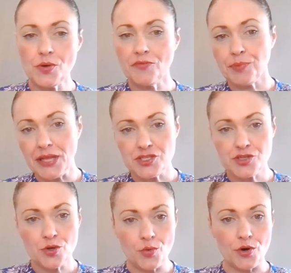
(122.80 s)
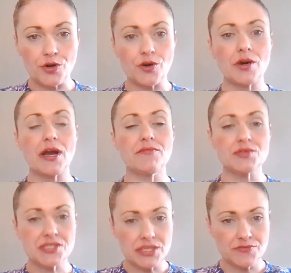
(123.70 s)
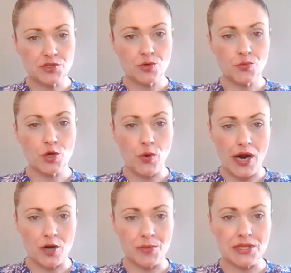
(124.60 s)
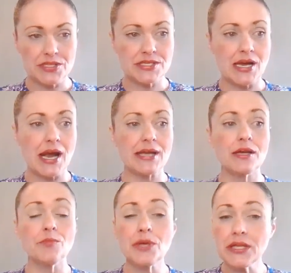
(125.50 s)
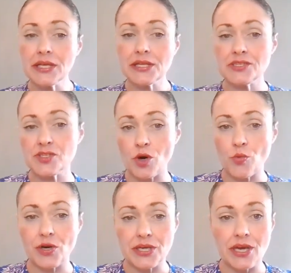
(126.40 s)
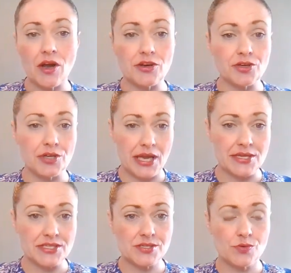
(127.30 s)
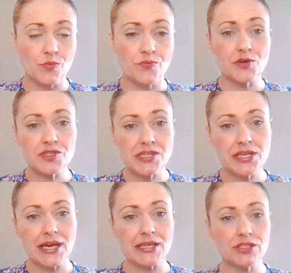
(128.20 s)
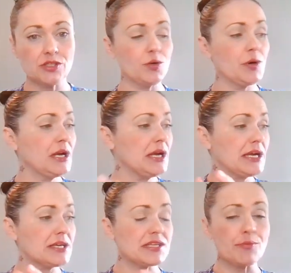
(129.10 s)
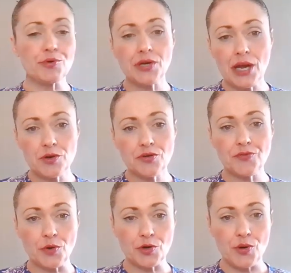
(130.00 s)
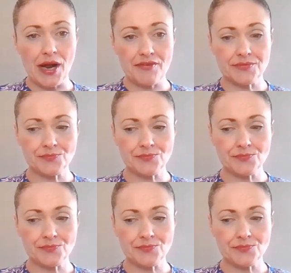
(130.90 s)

you have placed your order, I've received your requirements, I immediately start working on your case. First thing that I do is I print out your photograph